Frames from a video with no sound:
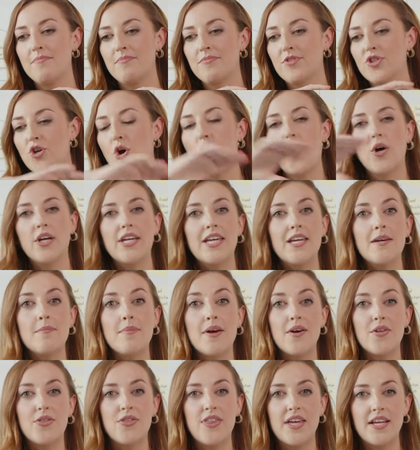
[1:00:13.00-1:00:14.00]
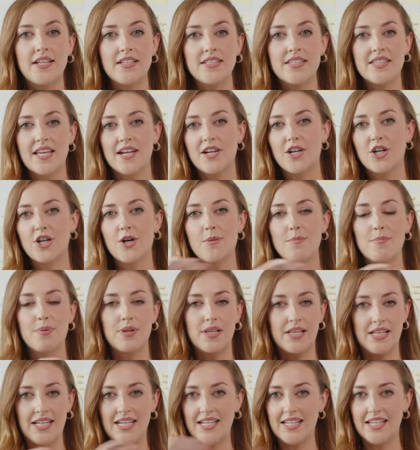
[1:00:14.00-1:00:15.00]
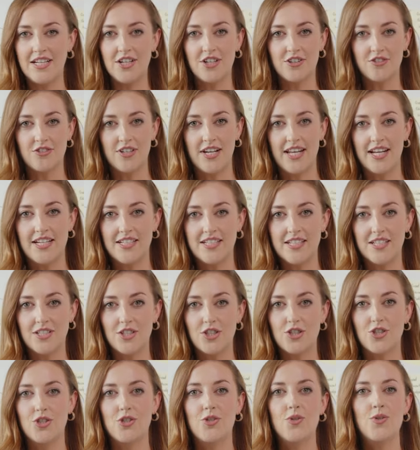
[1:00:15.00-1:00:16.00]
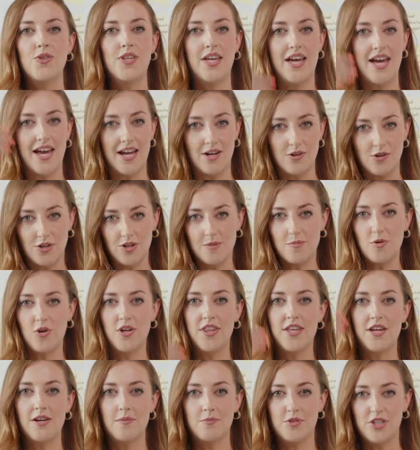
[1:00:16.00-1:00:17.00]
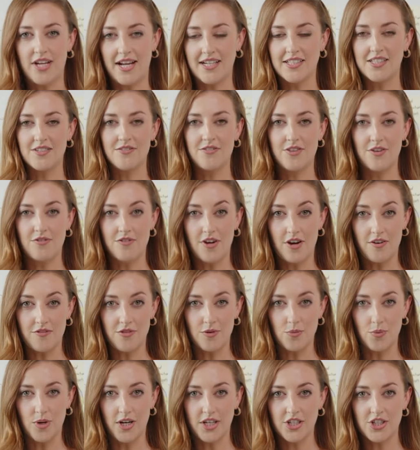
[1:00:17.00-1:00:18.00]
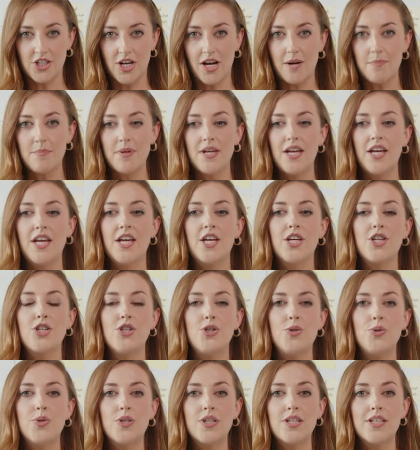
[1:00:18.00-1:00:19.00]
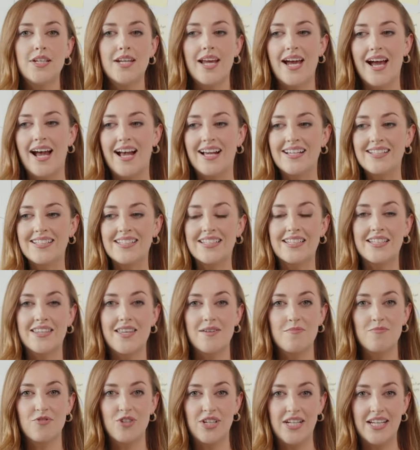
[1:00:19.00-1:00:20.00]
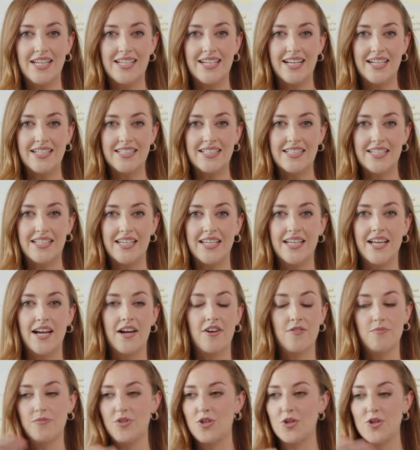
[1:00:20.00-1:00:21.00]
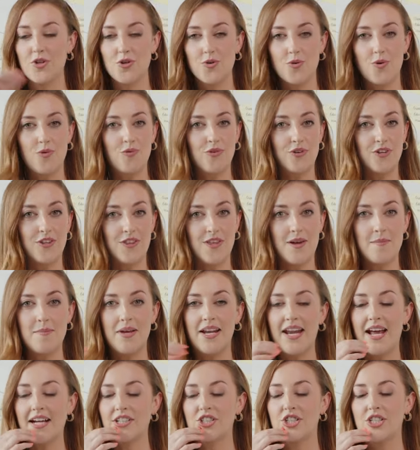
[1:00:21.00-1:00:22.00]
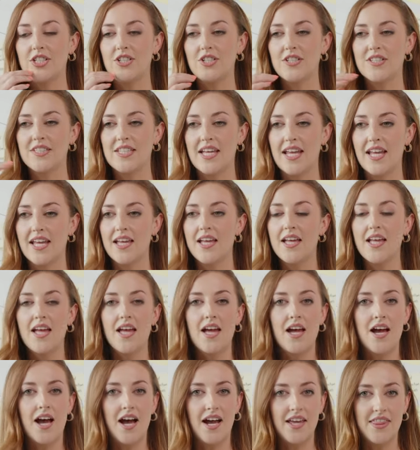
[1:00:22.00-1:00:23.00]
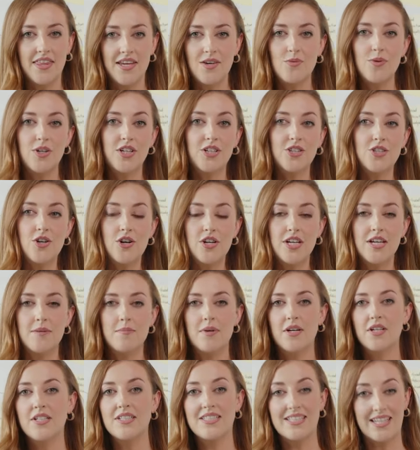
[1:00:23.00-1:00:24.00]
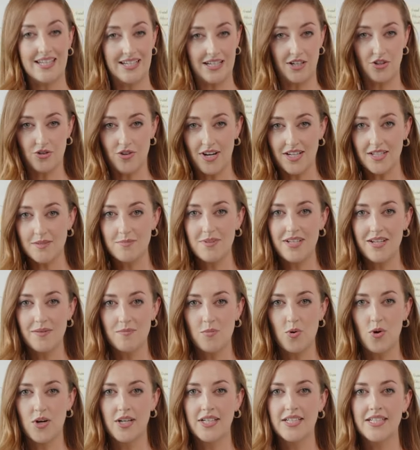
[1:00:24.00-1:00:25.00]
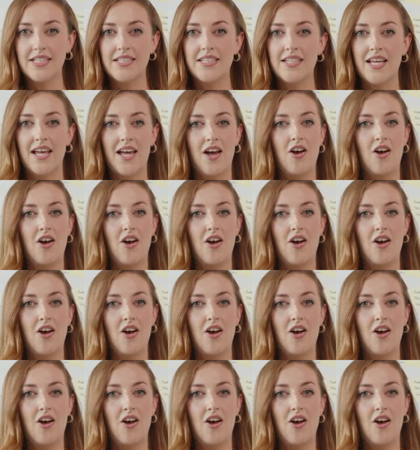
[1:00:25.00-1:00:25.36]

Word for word: talking about things that are completely unrelated to the outcome or the objective of the workshop, you can ask them really nicely. You can go over to them and actually just say, I think what you're talking about is incredibly important,